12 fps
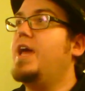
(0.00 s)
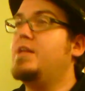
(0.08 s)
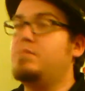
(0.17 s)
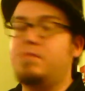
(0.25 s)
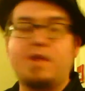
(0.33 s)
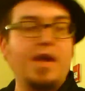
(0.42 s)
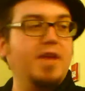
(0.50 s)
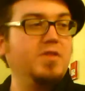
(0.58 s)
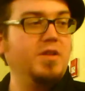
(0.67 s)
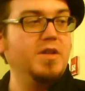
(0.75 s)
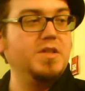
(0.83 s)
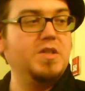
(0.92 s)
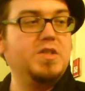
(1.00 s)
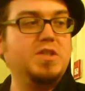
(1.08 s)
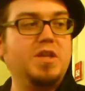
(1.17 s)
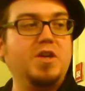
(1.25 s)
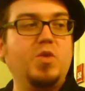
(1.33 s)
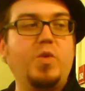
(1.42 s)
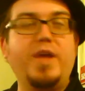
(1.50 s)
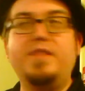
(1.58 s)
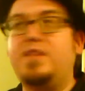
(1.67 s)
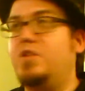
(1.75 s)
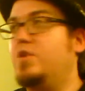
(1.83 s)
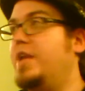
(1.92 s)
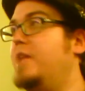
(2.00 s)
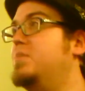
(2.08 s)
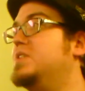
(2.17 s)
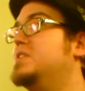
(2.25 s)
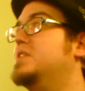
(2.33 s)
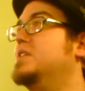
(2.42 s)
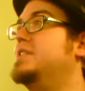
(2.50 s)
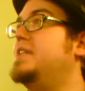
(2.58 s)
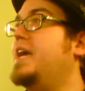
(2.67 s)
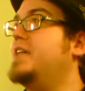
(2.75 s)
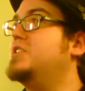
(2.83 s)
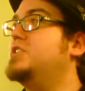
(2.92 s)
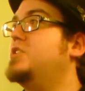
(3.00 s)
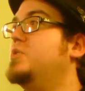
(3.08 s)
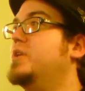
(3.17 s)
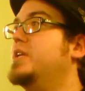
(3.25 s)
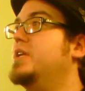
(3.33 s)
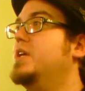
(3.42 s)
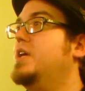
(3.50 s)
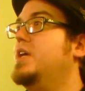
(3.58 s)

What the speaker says: And as long as it's done in a way that your name is still attached to it,